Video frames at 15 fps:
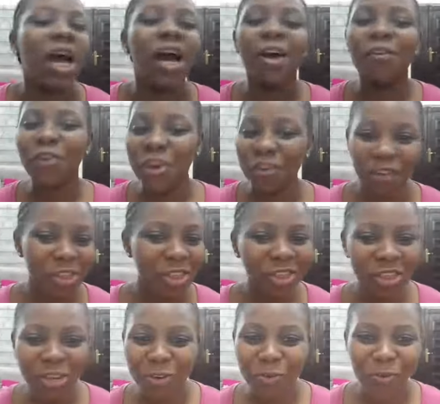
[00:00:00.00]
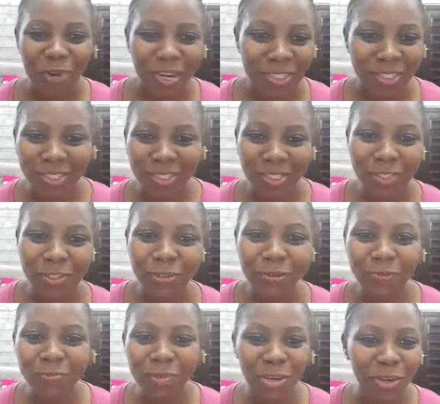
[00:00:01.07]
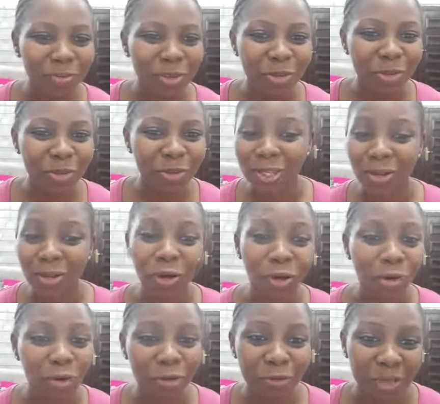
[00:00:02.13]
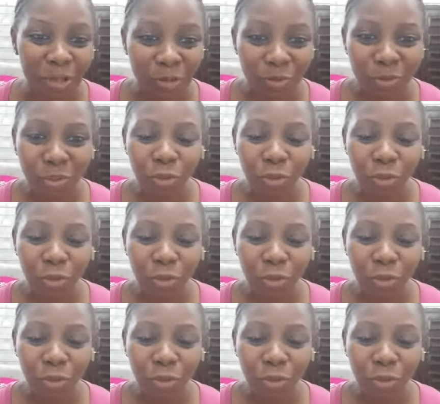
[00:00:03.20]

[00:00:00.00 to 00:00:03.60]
And for everything that you're practicing, you may not be able to sell all of them.